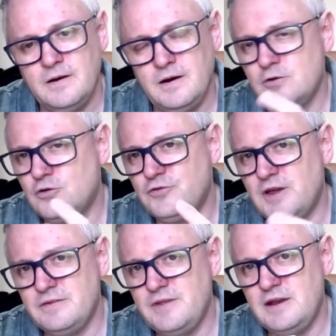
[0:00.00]
of course
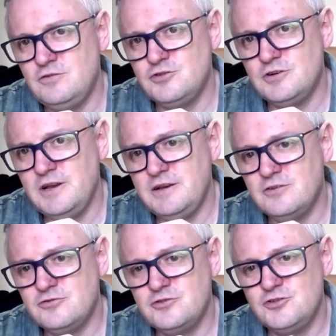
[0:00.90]
that then should lead
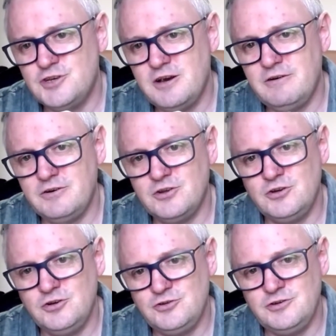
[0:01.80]
us to sharing the
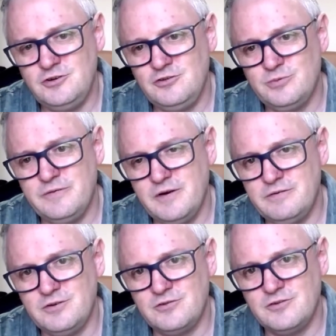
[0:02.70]
good news with
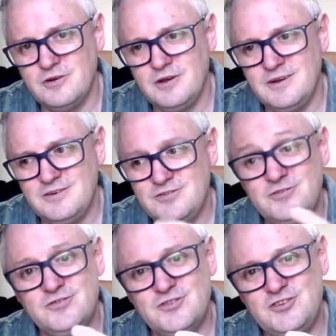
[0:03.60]
others,
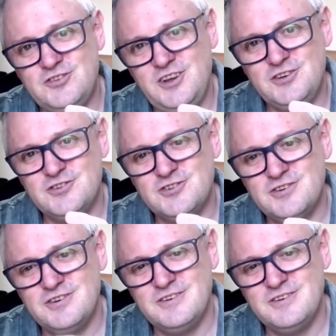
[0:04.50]
to teach.